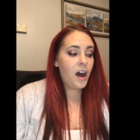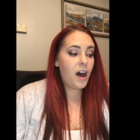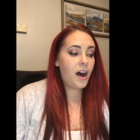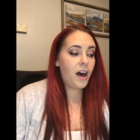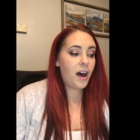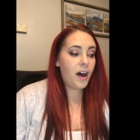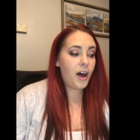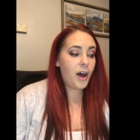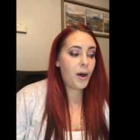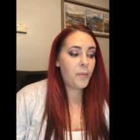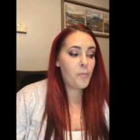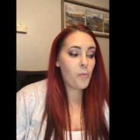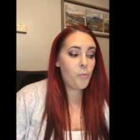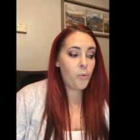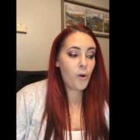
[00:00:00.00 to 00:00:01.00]

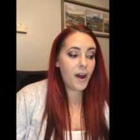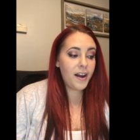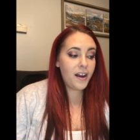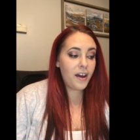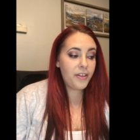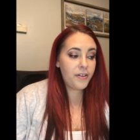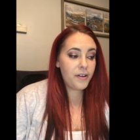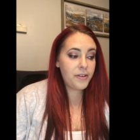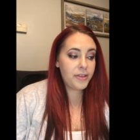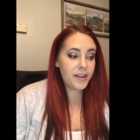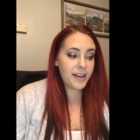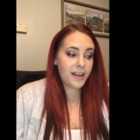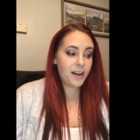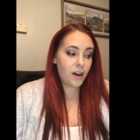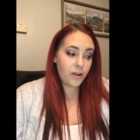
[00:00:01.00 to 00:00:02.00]
Um, one other
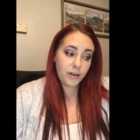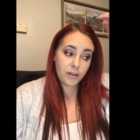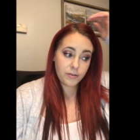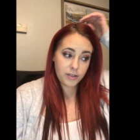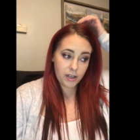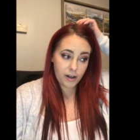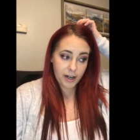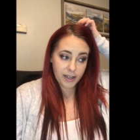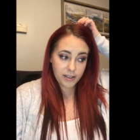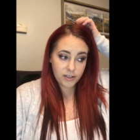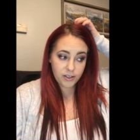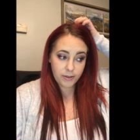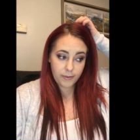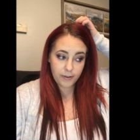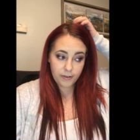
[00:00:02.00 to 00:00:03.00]
thing, oh no, sorry,
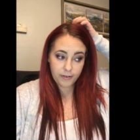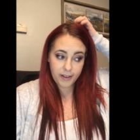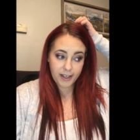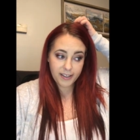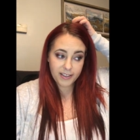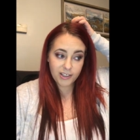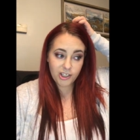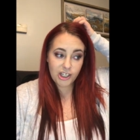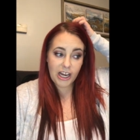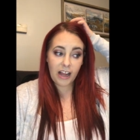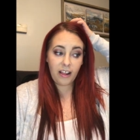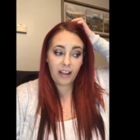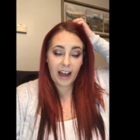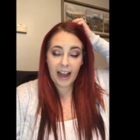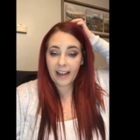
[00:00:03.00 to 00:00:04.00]
two other things.
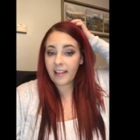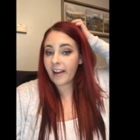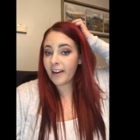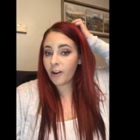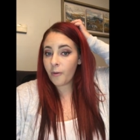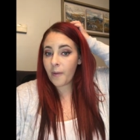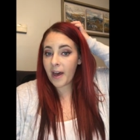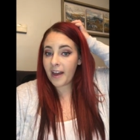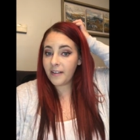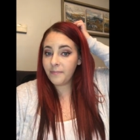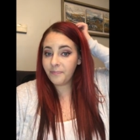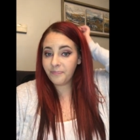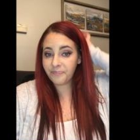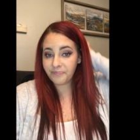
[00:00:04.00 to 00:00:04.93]
Gel eyeliner pen.